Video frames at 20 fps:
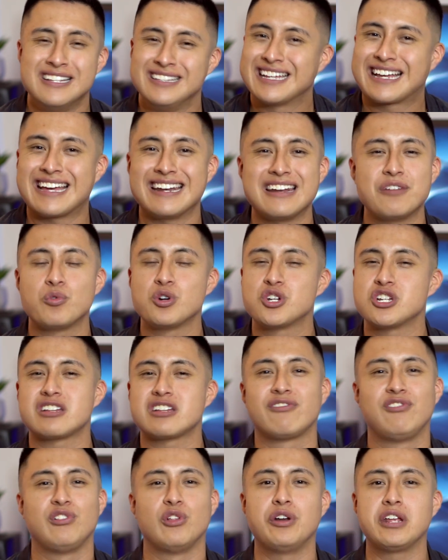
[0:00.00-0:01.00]
that kind of were
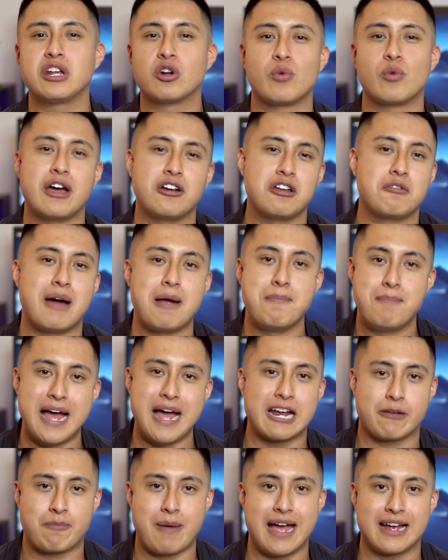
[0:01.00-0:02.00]
just floating around in my
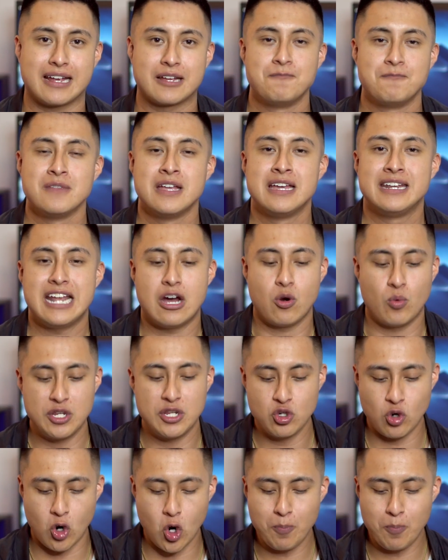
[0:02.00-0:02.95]
backpack. Now, when you